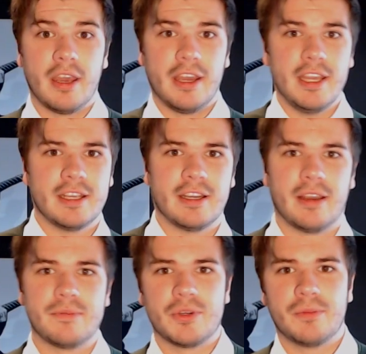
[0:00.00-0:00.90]
Hey,
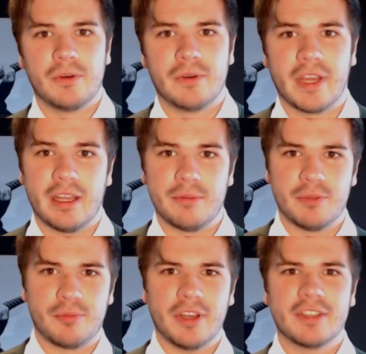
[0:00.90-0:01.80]
I'm Girbaud and I'm in the
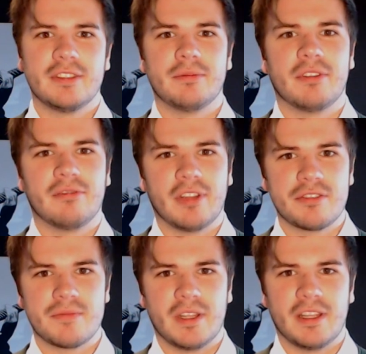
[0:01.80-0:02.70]
product team at
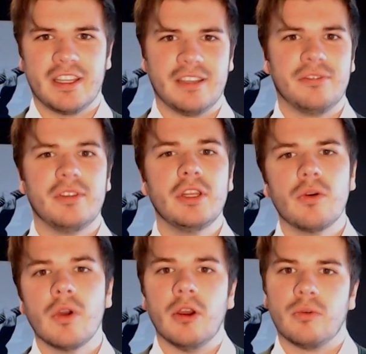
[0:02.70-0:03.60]
Flexmail. In this
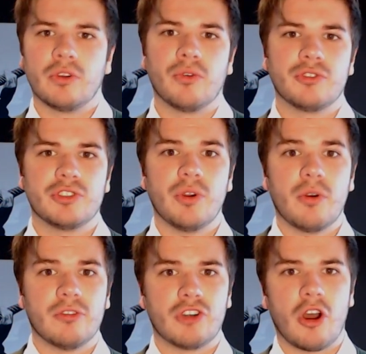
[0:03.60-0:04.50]
video, we're going to go
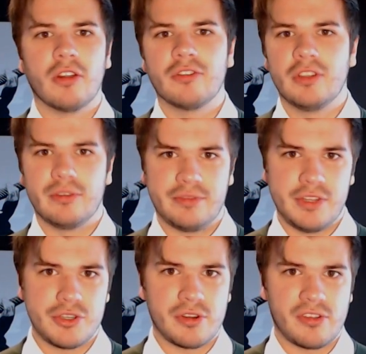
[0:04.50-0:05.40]
over all of the new
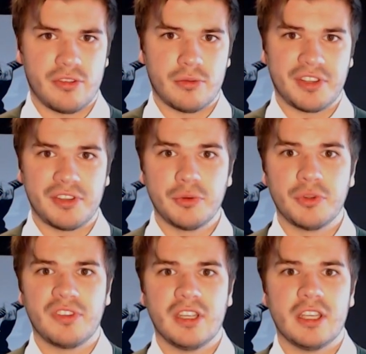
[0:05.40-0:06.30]
features you will soon
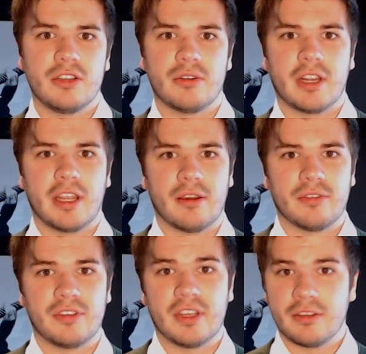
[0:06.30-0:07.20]
see in your
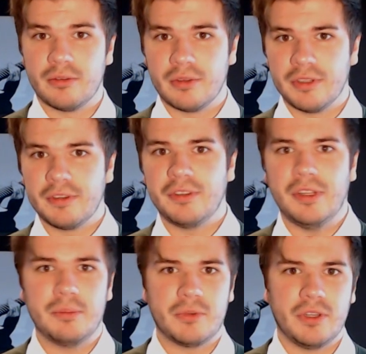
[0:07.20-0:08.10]
account and go a little
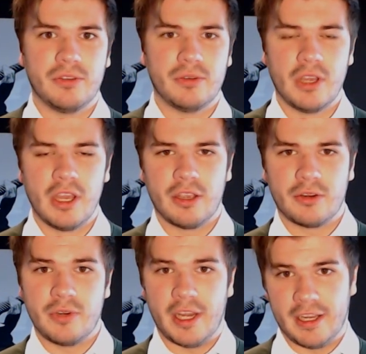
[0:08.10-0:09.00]
deeper into
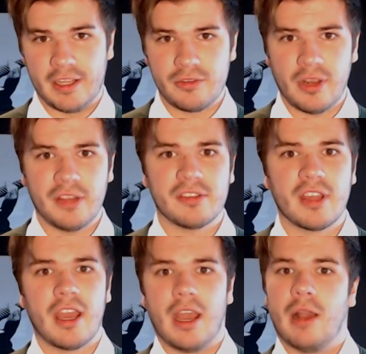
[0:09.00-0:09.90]
creating interests,
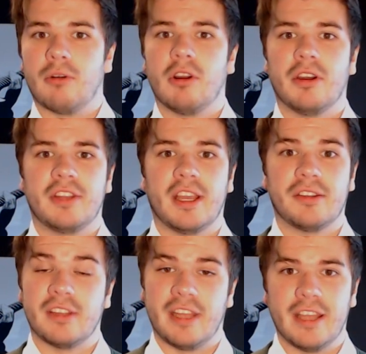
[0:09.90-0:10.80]
how contacts
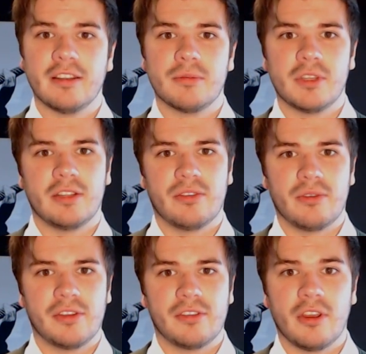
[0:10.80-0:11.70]
can end them in
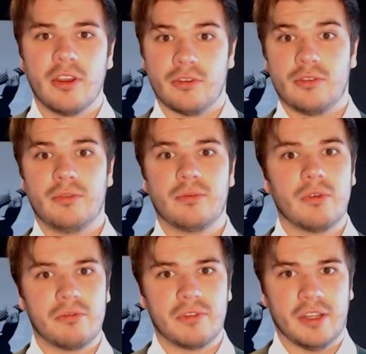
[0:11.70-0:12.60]
interests, your new
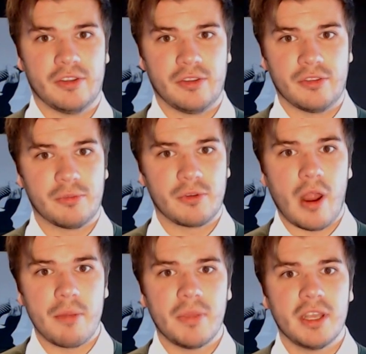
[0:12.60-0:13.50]
profile and
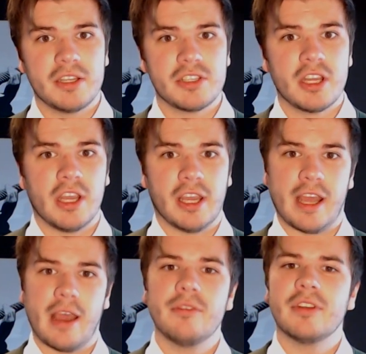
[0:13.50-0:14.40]
unsubscribe page, and
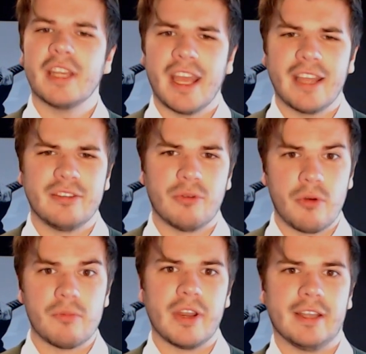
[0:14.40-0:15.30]
how you can add your
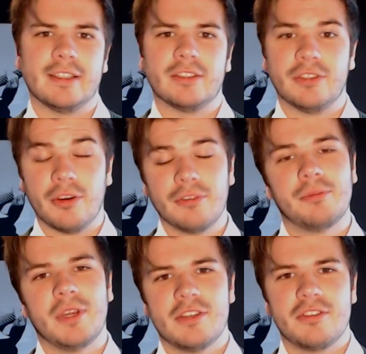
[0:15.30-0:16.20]
own branding to those
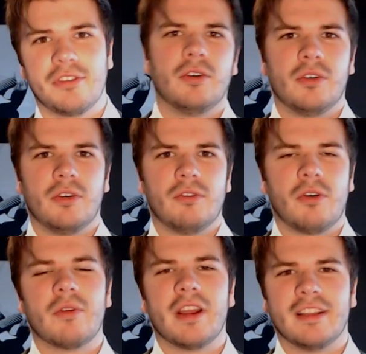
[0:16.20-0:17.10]
pages.
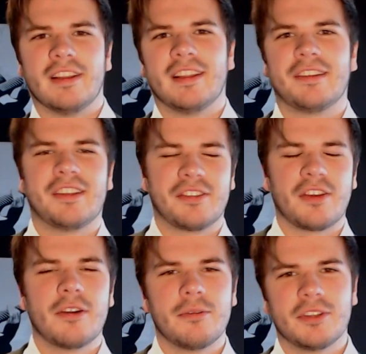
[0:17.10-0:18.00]
Alright, let's get
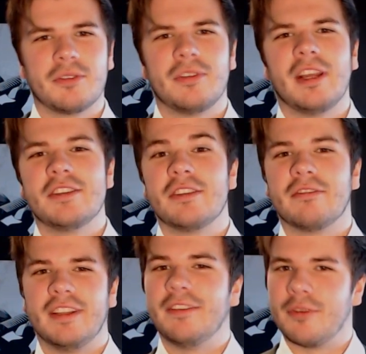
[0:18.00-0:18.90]
started with the creation of
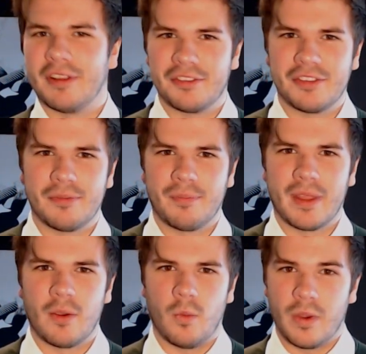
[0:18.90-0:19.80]
interests.
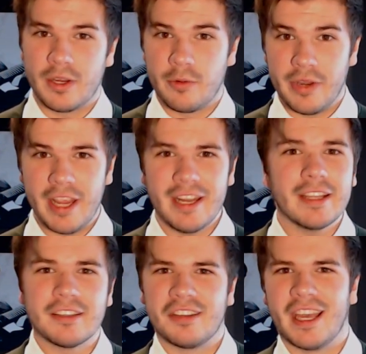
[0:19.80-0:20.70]
When creating
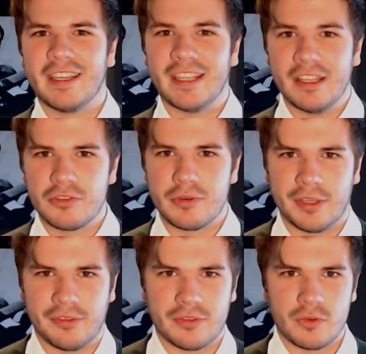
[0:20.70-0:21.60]
and designing
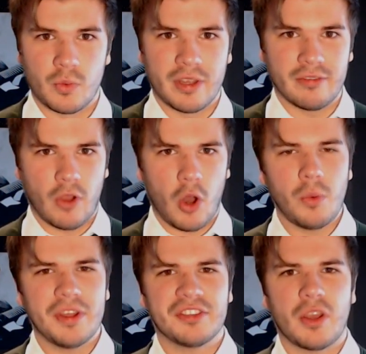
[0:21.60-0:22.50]
interests, we have
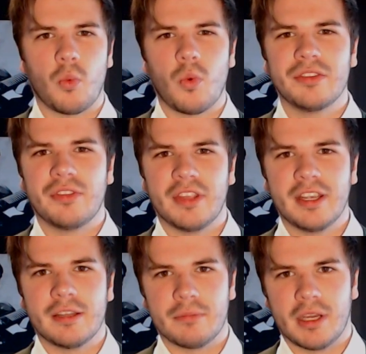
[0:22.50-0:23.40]
always kept one thing
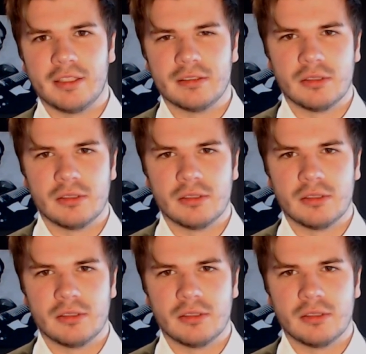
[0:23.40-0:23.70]
in mind: